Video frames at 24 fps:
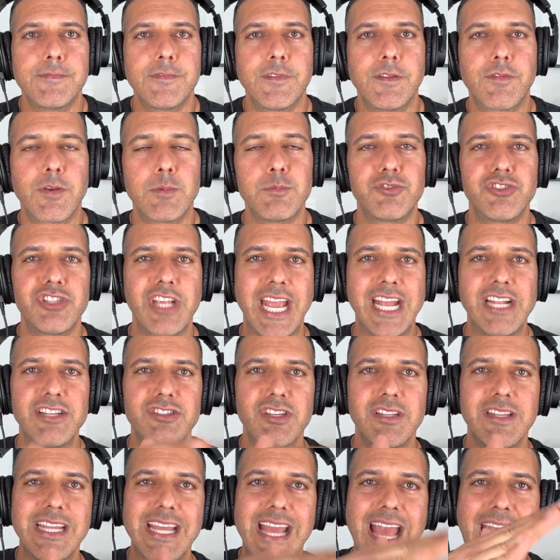From
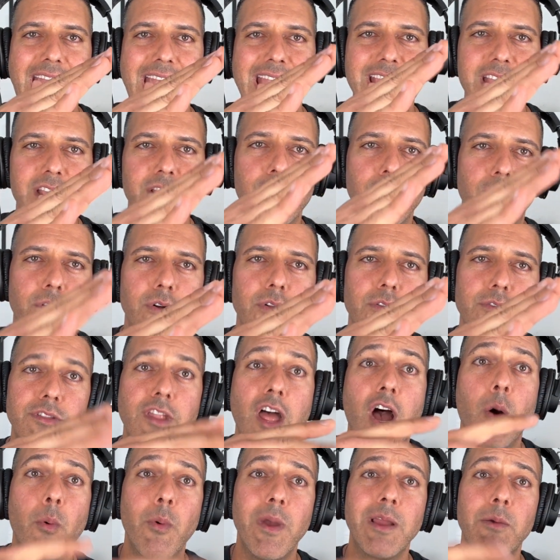changing the angle,
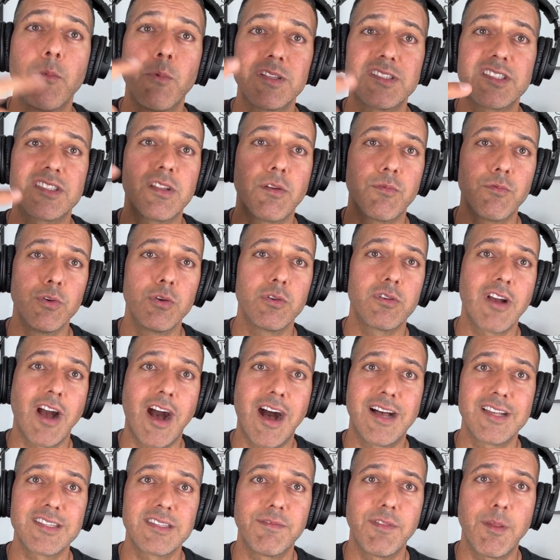knowing what's the root
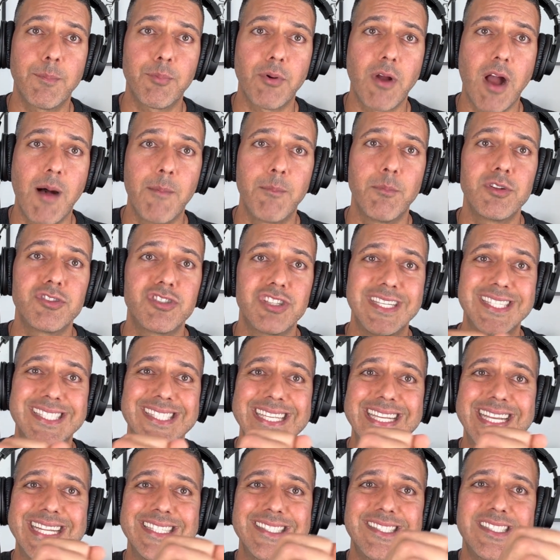cause of the problem, which is
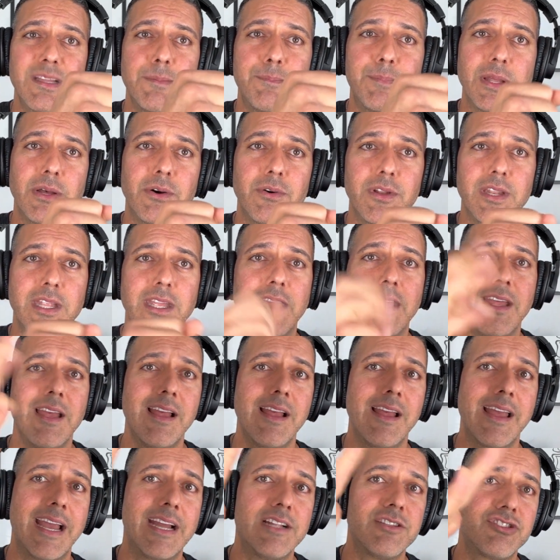the instability,
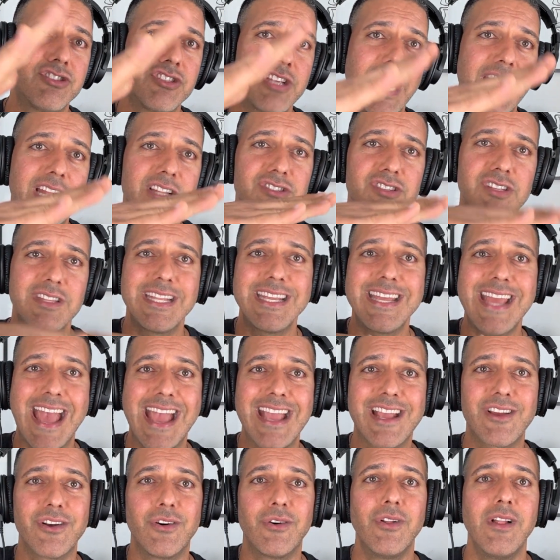and changing the
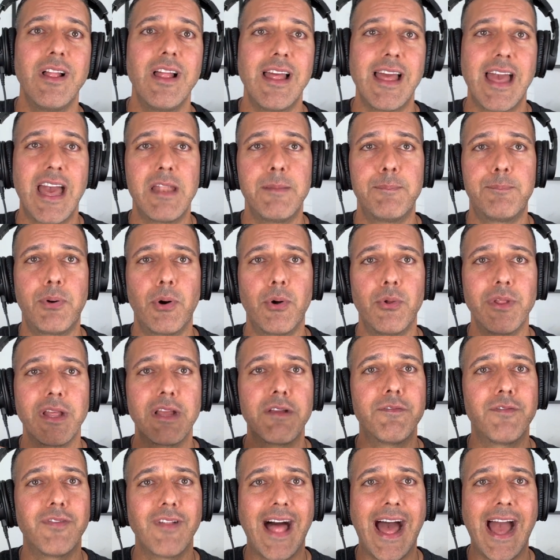angle and pulling
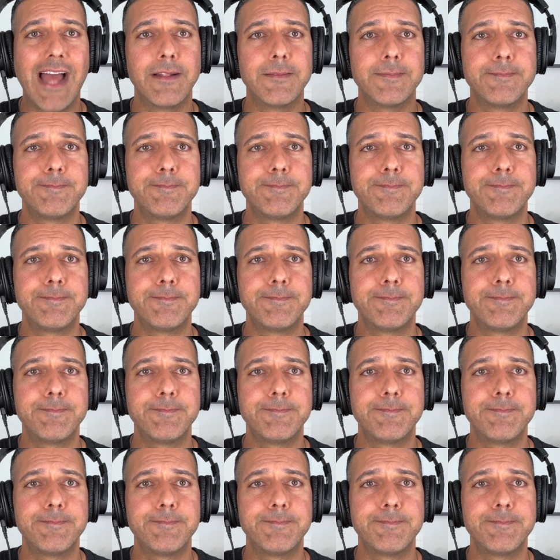flat.